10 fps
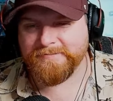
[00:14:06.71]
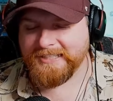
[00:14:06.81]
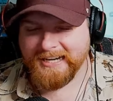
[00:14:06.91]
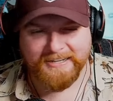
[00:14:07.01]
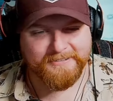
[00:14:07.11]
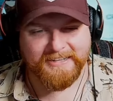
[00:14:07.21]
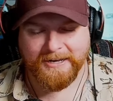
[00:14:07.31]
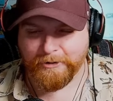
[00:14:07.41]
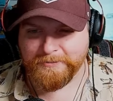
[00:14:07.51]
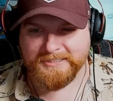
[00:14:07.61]
Yeah, I
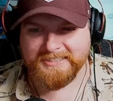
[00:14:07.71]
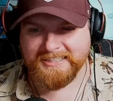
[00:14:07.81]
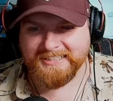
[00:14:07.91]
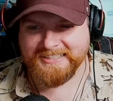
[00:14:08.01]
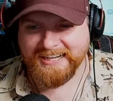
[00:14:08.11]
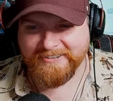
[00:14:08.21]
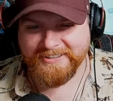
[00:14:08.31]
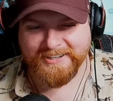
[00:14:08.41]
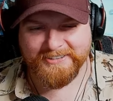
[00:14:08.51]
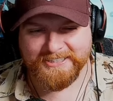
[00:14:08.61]
hope to see you down
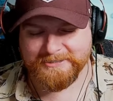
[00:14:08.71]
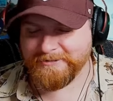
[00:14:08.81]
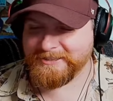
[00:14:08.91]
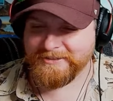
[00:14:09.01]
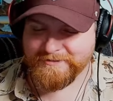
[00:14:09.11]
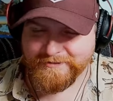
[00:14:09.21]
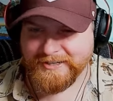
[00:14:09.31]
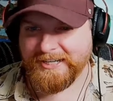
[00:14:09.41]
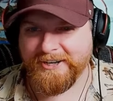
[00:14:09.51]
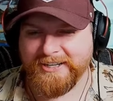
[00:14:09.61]
there. This was
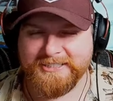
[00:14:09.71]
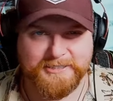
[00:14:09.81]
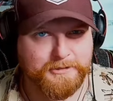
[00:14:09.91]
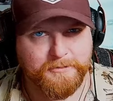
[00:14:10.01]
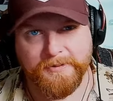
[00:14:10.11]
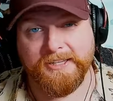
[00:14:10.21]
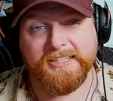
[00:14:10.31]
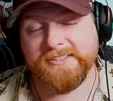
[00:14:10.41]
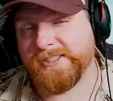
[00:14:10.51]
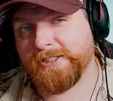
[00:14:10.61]
freaking awesome. So me
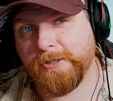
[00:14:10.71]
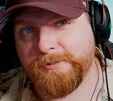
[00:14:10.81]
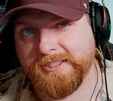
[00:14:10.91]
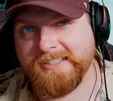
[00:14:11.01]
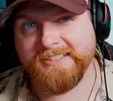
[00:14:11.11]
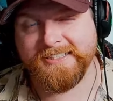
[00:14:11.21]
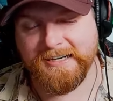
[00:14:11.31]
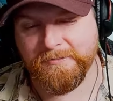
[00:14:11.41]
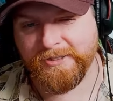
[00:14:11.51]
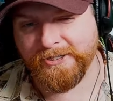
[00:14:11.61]
linked in the description
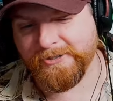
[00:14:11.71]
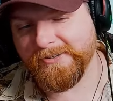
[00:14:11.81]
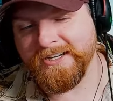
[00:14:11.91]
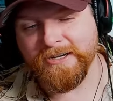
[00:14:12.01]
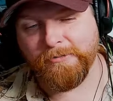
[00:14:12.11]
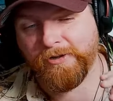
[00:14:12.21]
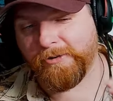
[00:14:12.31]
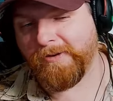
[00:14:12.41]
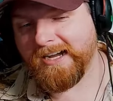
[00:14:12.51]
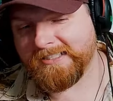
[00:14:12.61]
down below. We only
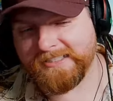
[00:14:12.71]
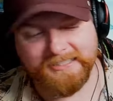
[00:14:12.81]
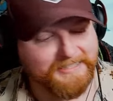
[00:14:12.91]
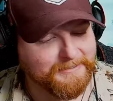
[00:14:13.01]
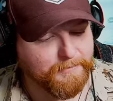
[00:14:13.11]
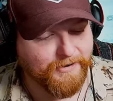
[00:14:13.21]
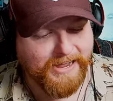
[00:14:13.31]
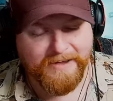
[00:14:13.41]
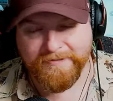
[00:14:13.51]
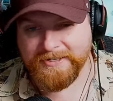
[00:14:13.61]
watched about
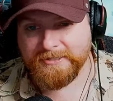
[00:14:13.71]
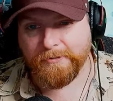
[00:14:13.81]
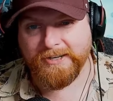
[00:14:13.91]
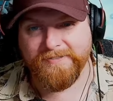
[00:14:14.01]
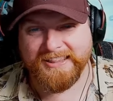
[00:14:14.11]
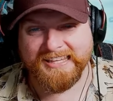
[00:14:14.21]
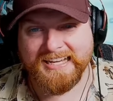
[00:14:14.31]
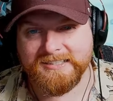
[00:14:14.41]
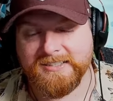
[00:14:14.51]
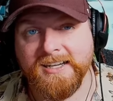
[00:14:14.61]
half of this or even
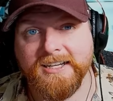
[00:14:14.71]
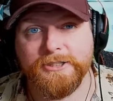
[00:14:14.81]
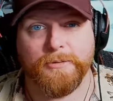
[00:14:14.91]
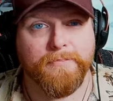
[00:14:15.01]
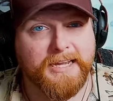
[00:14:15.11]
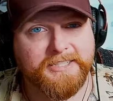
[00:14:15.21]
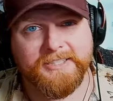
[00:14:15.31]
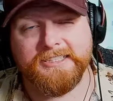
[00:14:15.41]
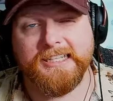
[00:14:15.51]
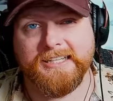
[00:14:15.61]
less. So make sure
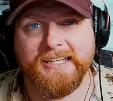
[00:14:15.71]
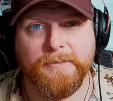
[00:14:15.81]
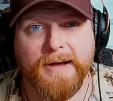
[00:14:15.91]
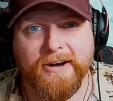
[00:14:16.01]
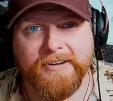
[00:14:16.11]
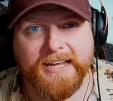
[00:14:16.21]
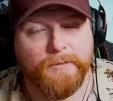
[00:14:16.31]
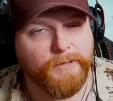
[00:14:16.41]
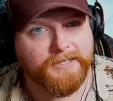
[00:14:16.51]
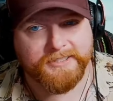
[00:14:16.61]
to check them out and
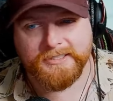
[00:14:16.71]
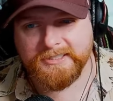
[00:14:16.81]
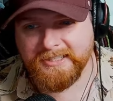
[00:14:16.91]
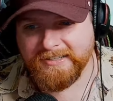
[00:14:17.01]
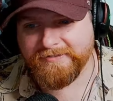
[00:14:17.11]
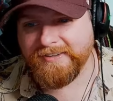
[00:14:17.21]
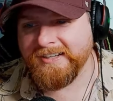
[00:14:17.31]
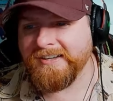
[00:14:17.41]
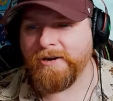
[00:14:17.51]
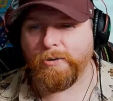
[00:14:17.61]
browse their stuff.
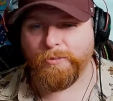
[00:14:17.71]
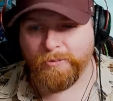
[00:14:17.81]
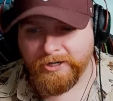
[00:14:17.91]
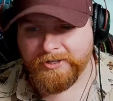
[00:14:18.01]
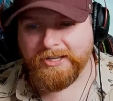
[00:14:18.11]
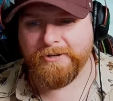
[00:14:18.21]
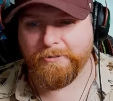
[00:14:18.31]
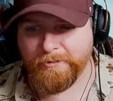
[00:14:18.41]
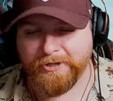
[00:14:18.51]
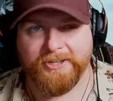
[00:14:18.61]
Really,
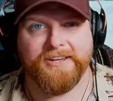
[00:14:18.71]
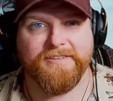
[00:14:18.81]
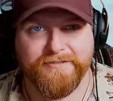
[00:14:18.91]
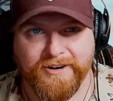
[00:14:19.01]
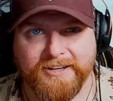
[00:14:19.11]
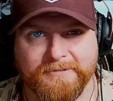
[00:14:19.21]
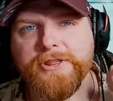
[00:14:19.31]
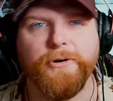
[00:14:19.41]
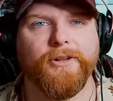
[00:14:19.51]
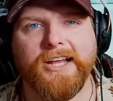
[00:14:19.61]
really fun.
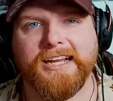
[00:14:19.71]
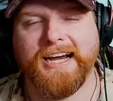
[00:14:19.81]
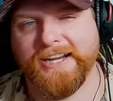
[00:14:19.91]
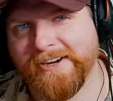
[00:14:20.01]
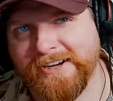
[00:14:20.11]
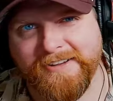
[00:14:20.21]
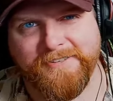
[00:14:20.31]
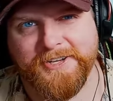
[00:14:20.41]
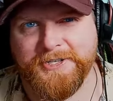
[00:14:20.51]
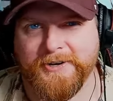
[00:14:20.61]
Throw a like on there if
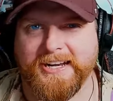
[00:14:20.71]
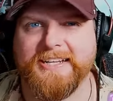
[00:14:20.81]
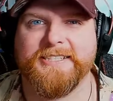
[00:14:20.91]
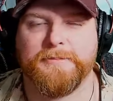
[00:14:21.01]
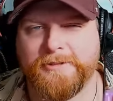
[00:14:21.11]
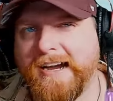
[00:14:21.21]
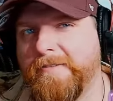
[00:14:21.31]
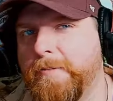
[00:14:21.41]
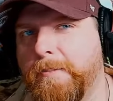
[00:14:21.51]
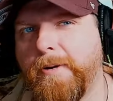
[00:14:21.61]
you enjoyed it. Subscribe
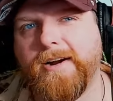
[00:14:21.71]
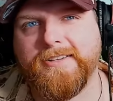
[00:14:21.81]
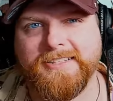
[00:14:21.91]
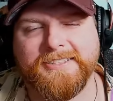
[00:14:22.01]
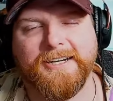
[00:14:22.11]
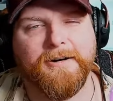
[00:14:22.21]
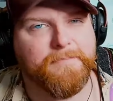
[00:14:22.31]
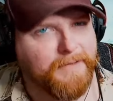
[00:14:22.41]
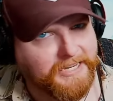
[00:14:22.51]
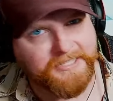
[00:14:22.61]
to be part of this
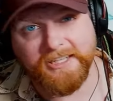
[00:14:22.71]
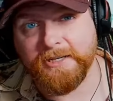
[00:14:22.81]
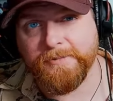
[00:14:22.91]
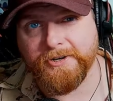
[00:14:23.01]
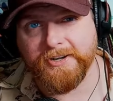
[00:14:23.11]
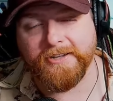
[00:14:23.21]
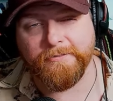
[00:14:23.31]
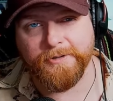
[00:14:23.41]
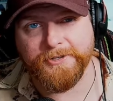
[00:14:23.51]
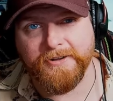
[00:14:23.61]
amazing community
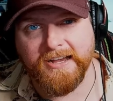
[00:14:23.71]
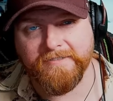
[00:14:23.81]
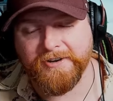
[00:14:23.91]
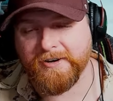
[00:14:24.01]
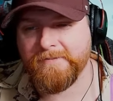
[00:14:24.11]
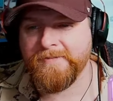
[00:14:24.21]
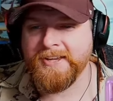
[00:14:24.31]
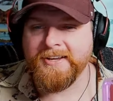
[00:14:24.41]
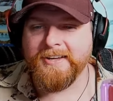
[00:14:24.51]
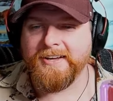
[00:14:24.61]
we do have here.
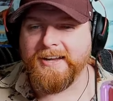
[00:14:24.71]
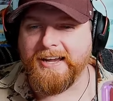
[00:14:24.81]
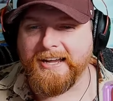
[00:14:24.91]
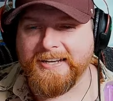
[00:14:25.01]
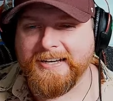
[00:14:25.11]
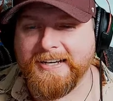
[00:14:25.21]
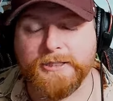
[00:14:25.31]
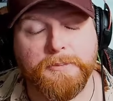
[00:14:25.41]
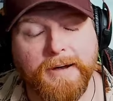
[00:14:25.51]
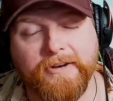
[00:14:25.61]
And that's
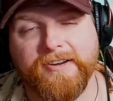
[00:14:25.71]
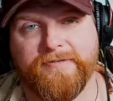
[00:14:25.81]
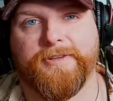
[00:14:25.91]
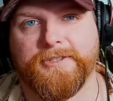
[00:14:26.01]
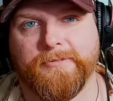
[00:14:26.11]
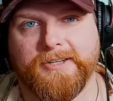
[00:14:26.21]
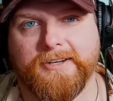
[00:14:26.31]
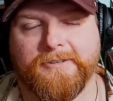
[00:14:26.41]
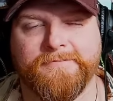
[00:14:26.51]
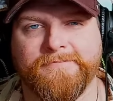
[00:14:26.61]
about it for this one,
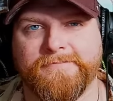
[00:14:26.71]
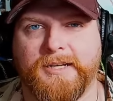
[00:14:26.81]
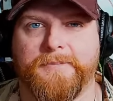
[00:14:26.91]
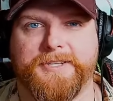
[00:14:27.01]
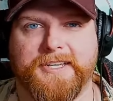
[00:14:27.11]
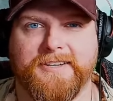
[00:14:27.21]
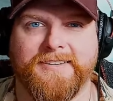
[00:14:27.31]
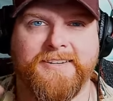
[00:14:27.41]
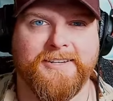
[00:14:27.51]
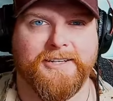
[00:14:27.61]
y'all. My name is Ian.
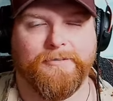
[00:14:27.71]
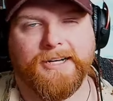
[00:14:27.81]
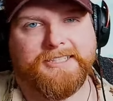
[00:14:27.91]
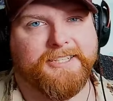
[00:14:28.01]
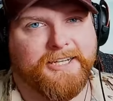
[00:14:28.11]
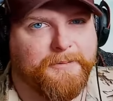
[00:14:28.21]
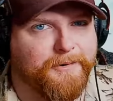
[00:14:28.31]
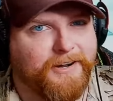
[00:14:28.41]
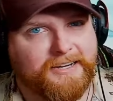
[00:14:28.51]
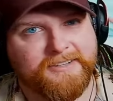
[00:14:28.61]
You're watching
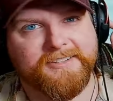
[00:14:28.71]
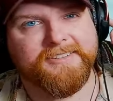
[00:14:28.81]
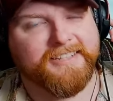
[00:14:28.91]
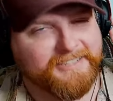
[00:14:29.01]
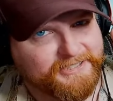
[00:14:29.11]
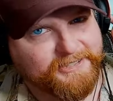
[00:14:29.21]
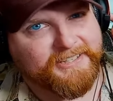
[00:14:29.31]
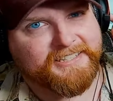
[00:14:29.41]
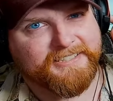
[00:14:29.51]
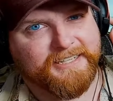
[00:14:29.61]
IWrocker. And until
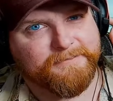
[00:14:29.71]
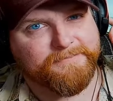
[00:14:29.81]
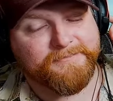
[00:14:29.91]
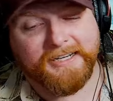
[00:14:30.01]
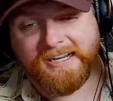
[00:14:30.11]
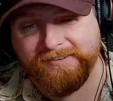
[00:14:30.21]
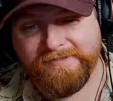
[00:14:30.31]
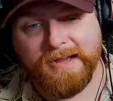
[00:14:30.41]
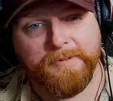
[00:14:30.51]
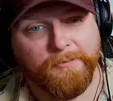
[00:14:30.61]
next time. I got to
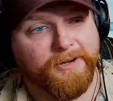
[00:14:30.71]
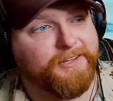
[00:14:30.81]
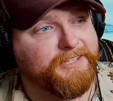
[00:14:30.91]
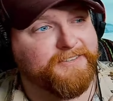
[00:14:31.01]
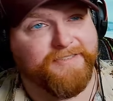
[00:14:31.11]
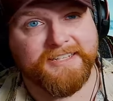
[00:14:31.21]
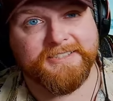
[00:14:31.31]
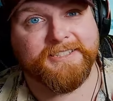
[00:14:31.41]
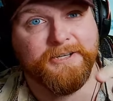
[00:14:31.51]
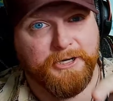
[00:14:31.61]
find me one of these
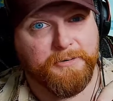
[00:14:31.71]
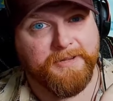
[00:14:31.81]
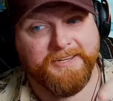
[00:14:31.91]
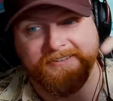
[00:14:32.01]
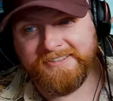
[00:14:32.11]
events near me.